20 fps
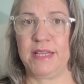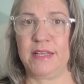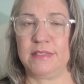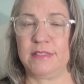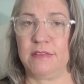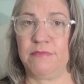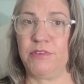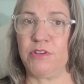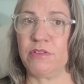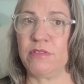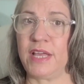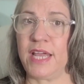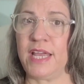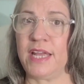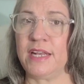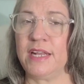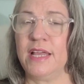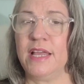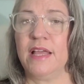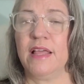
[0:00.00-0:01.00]
because if you're
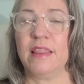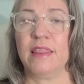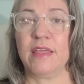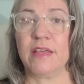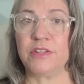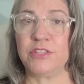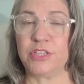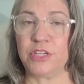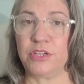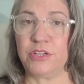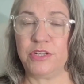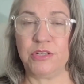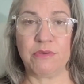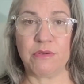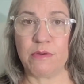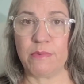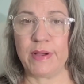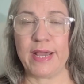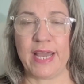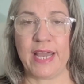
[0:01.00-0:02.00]
late, they'll turn
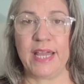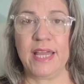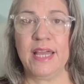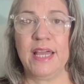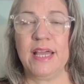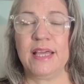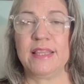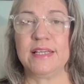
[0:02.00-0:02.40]
you away.